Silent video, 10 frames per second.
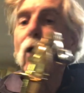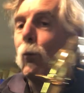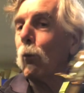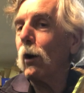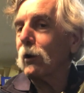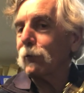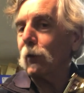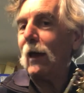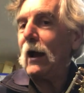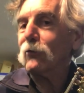
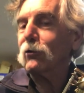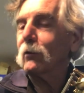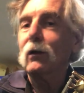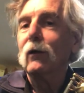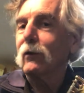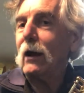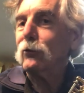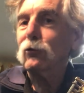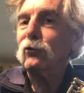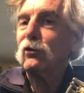Wonderful action,
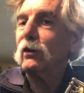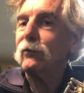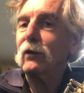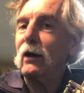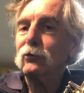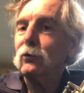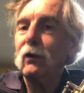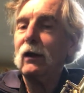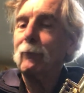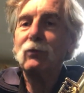not too stiff, not too
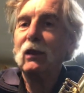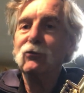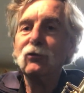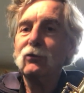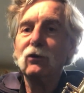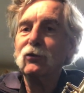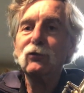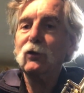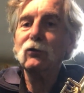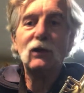light. It just
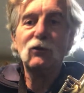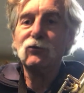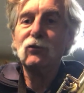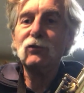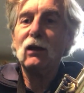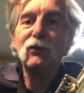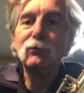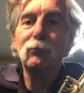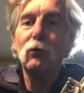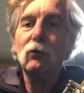feels like it's just nice
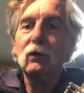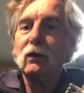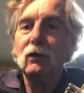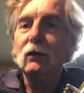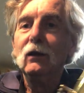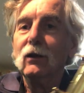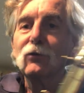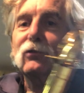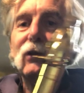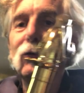and broken in,
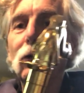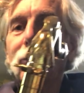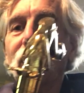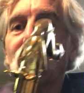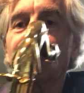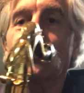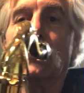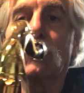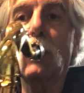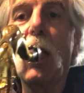just like an old pair of
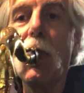shoes.